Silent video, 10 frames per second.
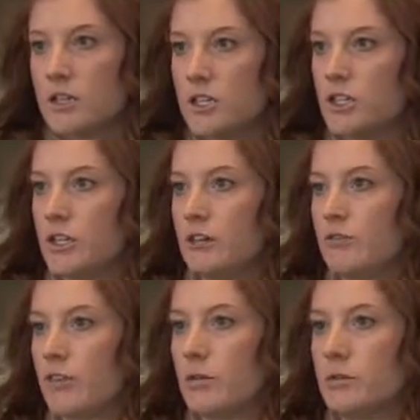teaching
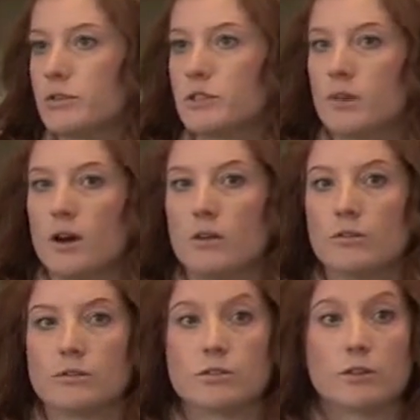farmers
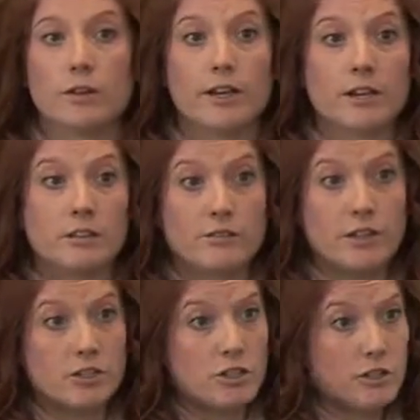about soil
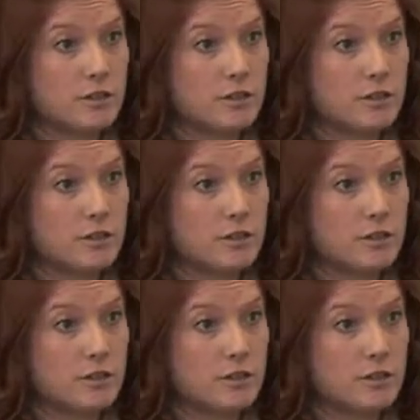conservation